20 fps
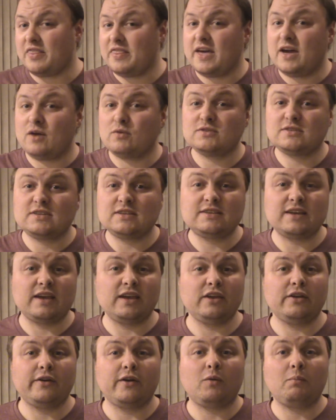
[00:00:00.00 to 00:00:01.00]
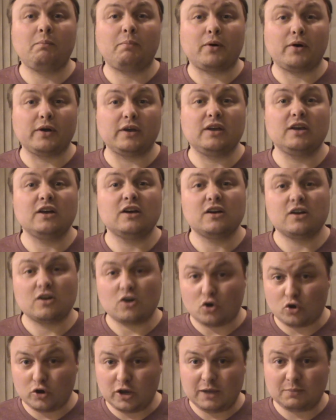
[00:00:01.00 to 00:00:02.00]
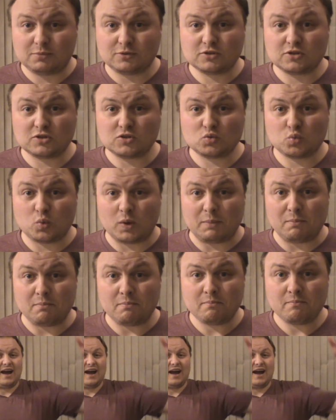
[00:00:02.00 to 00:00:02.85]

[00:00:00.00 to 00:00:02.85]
and there was this 8-year-old boy, unable to swim,